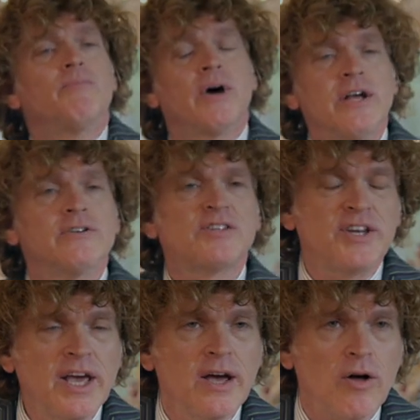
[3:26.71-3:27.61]
but here's the
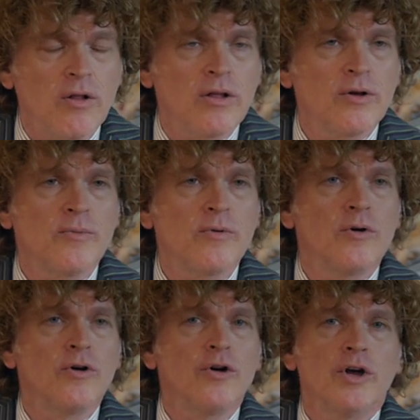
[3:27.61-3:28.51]
deal
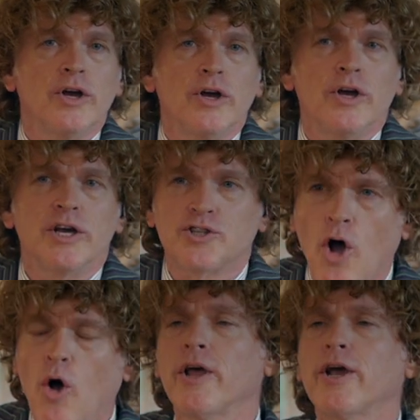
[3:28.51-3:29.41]
it's the
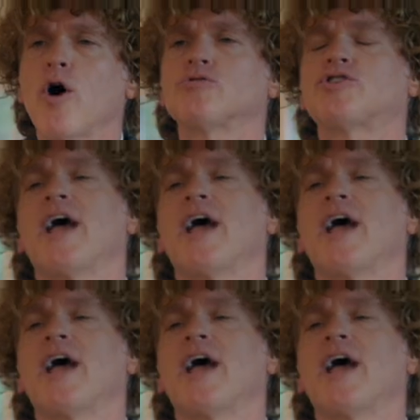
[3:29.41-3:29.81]
Holy Ghost